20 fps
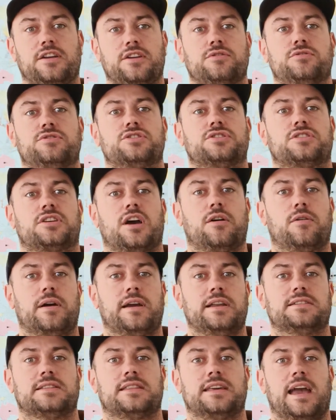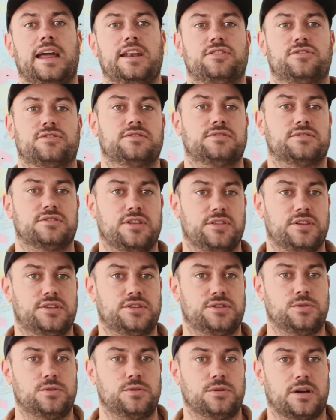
You just go into the entrance that the tour